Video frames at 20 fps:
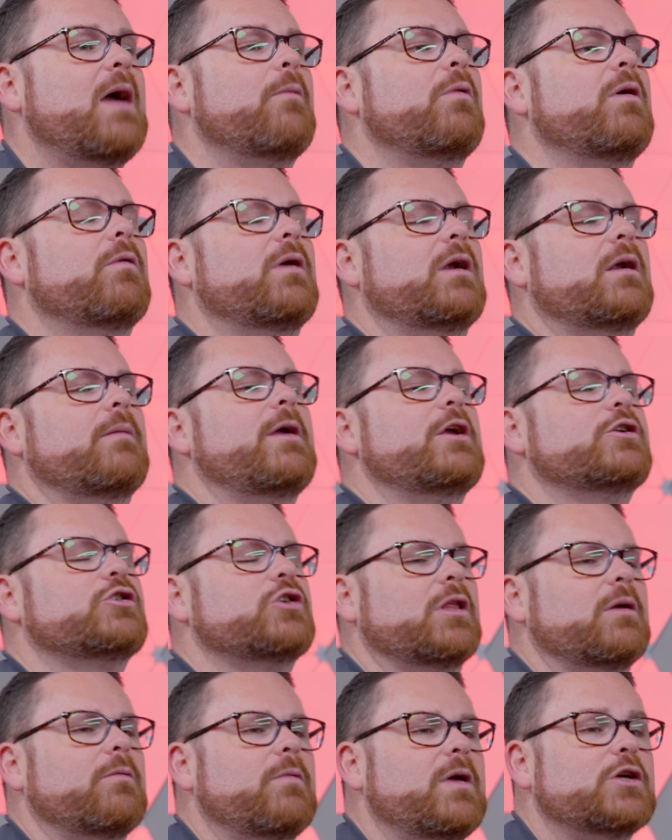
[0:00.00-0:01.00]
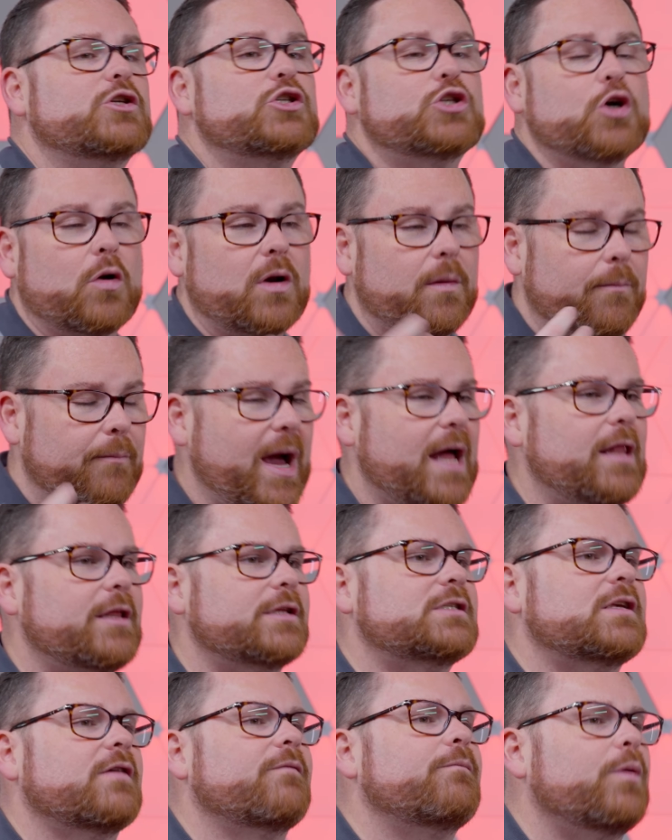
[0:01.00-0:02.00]
and we wanted to make sure that we showed a
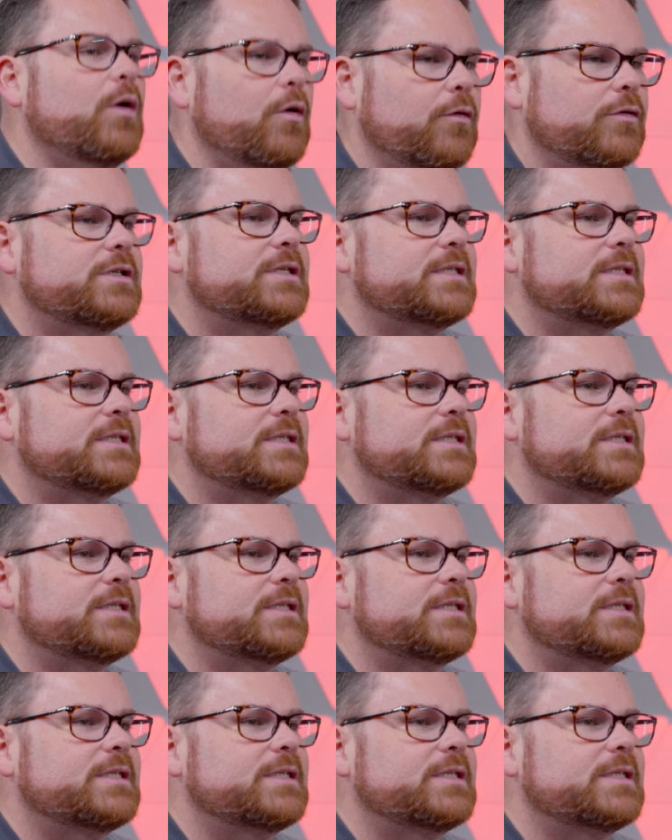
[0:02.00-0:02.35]
balance of both